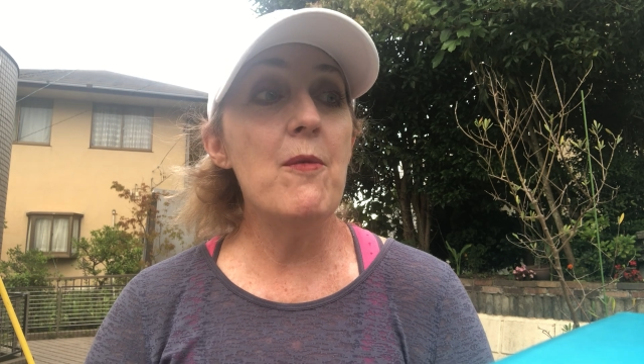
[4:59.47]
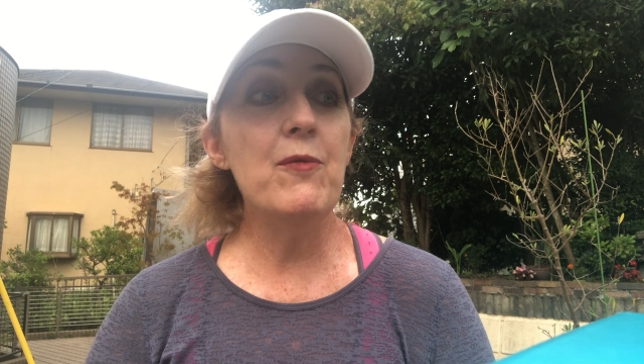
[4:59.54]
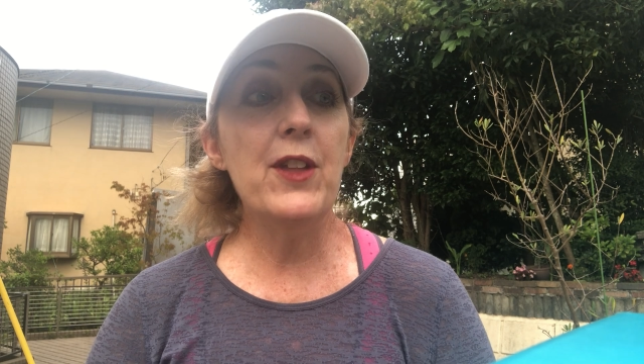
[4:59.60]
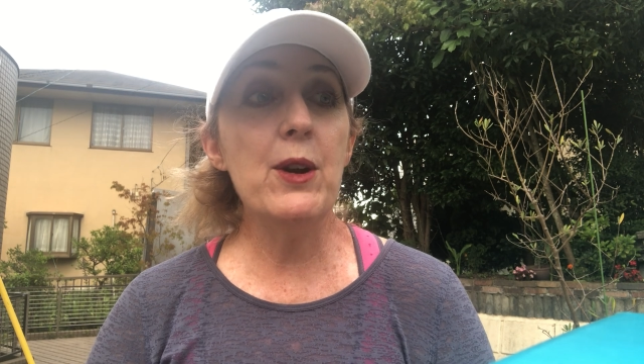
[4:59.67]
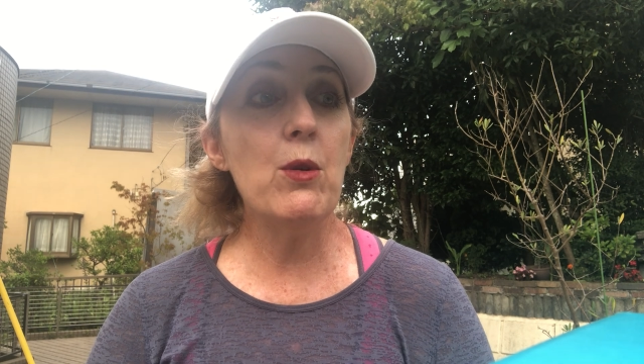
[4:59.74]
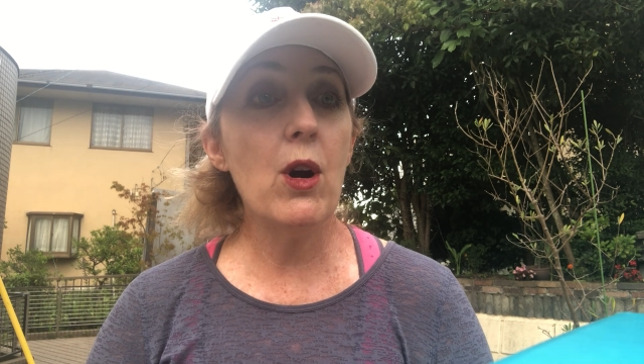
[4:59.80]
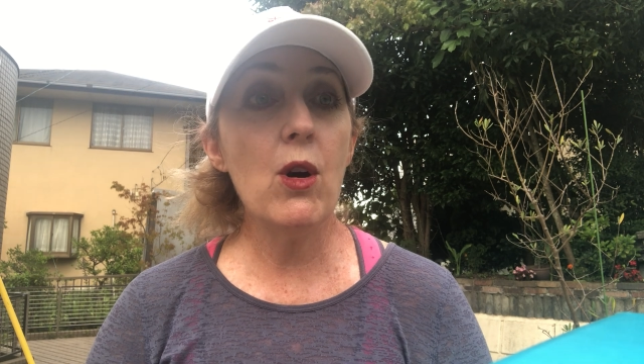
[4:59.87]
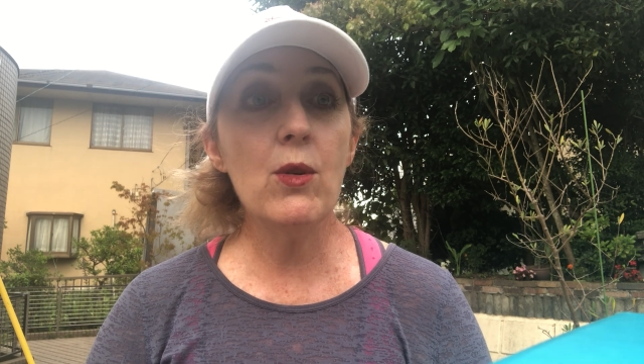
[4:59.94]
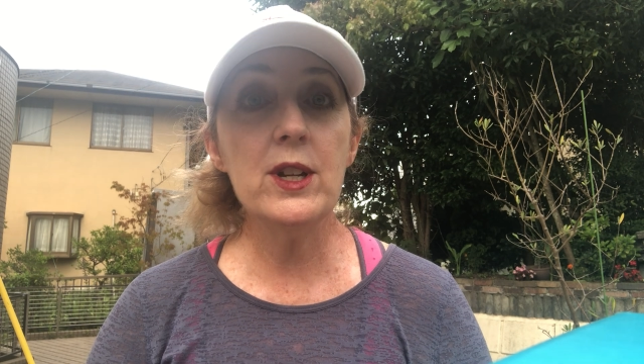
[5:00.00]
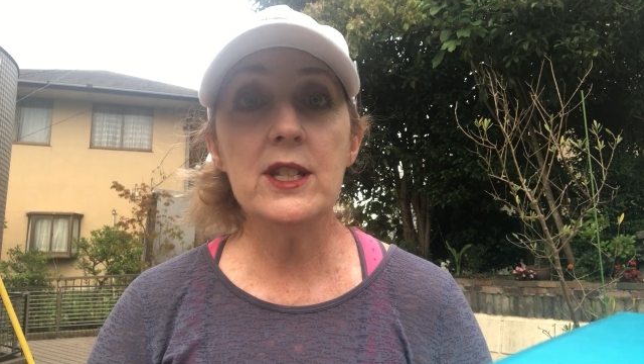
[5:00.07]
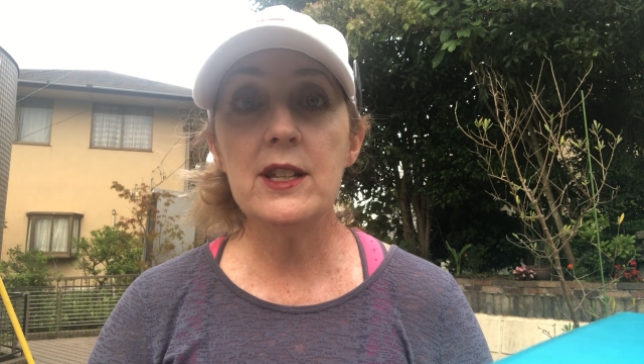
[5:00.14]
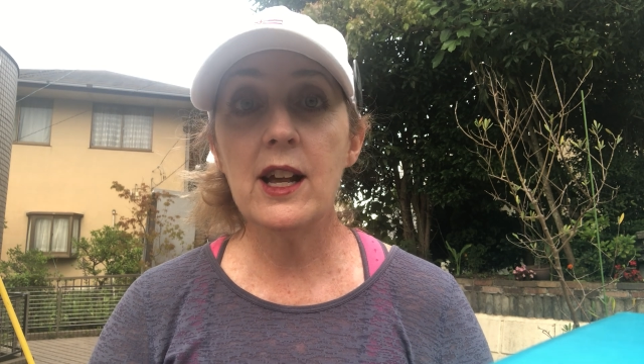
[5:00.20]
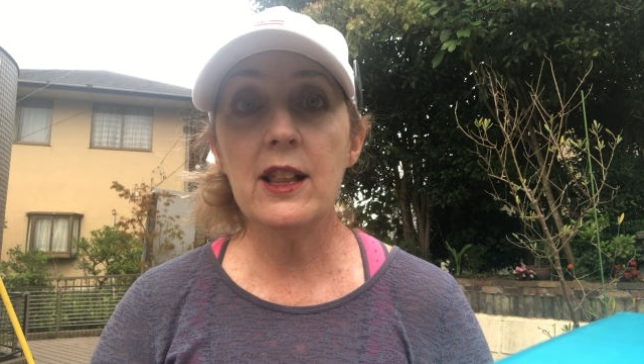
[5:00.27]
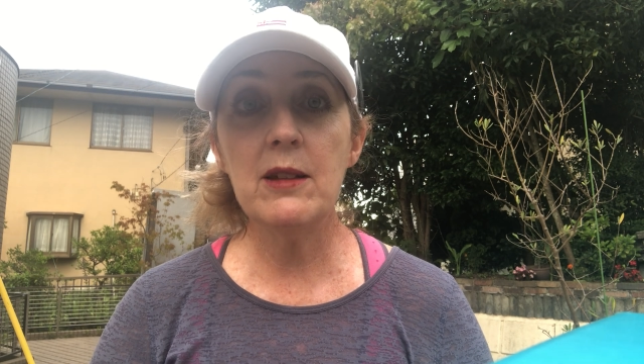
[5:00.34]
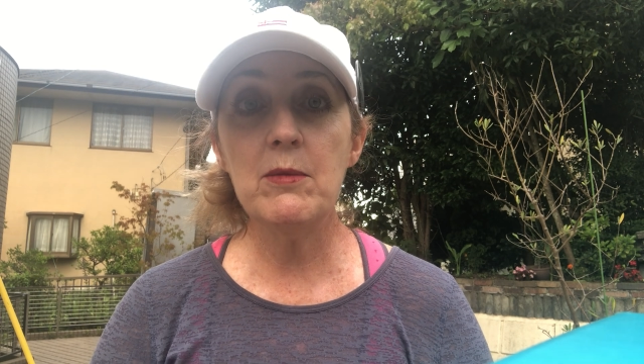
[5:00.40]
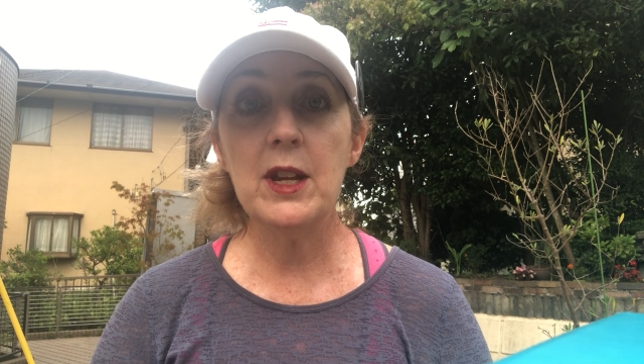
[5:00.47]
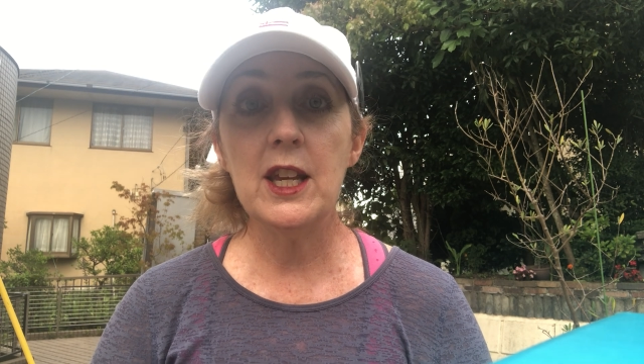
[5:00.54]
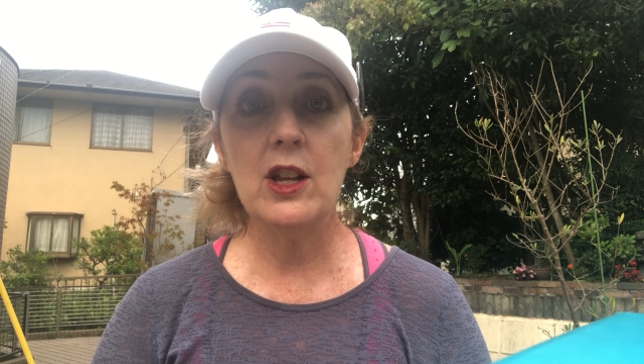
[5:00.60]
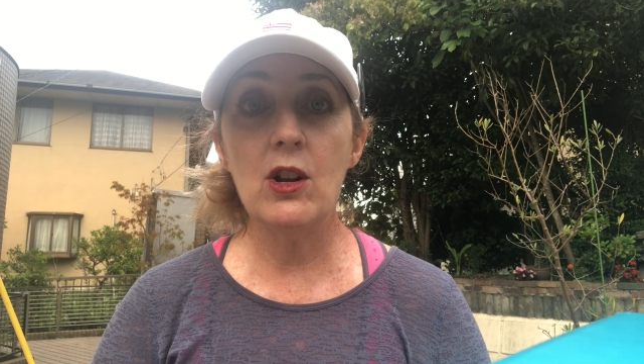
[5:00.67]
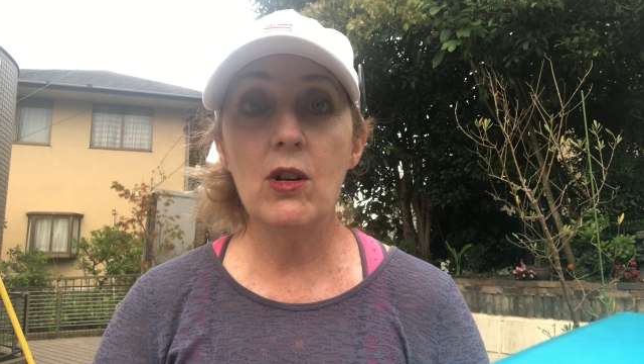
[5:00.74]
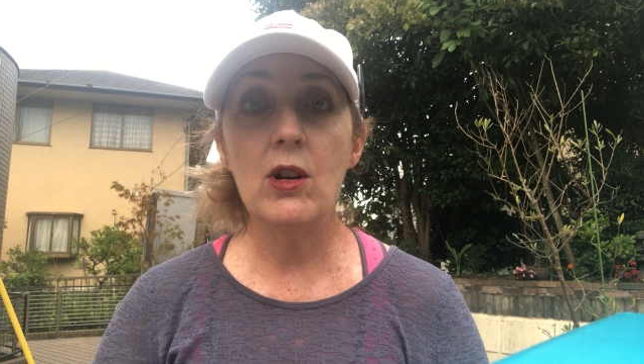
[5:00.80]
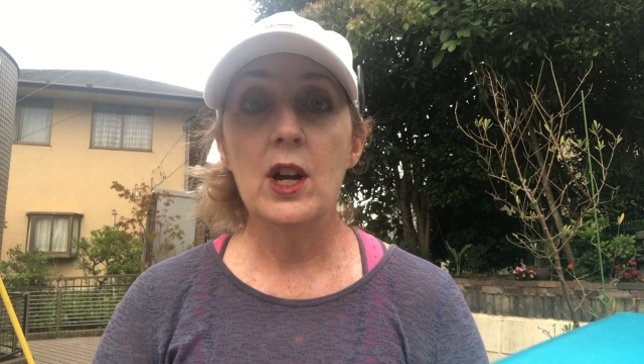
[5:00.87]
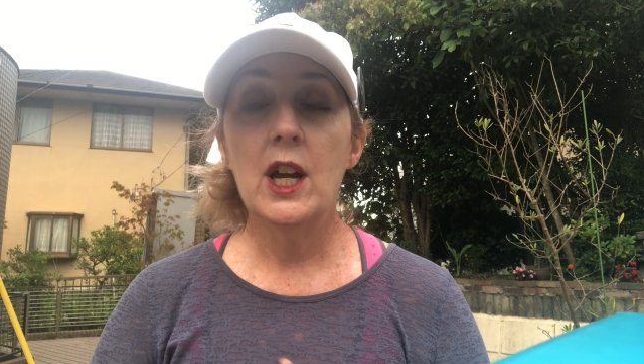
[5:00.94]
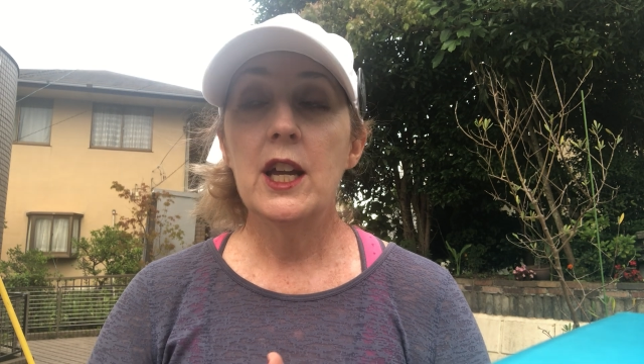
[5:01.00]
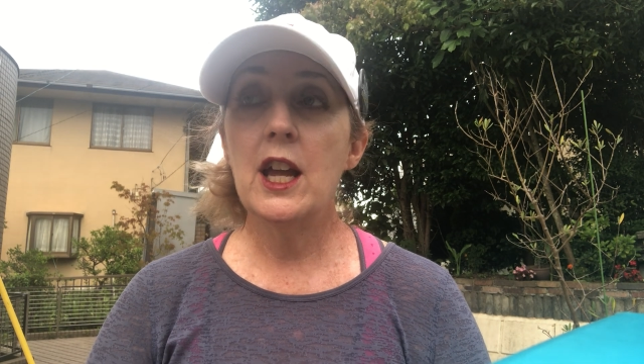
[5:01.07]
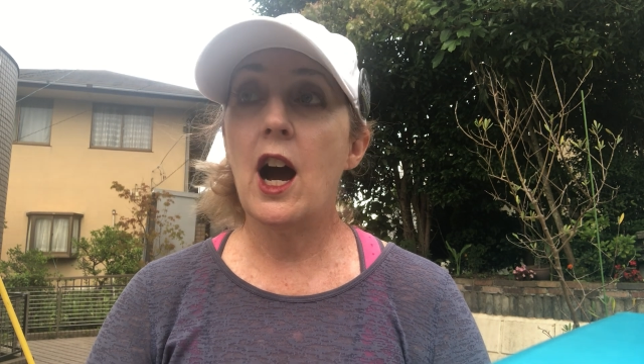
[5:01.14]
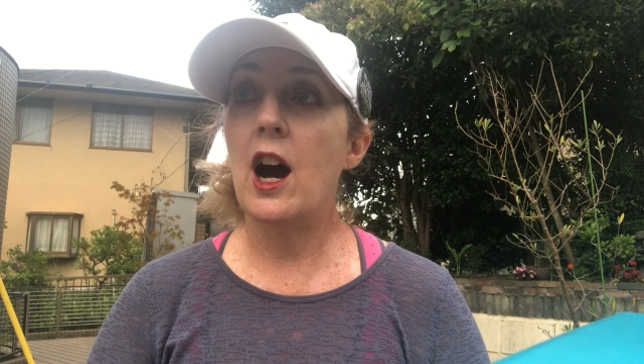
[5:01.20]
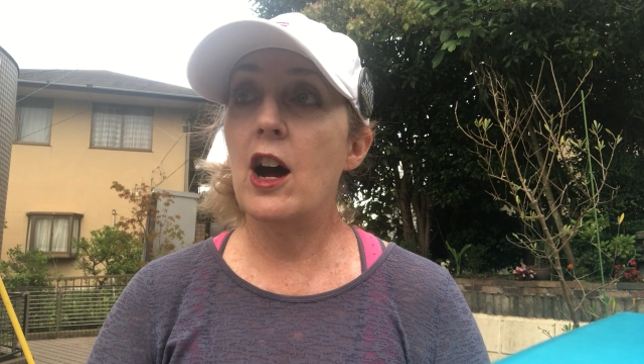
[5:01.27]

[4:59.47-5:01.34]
they were always telling me, yeah,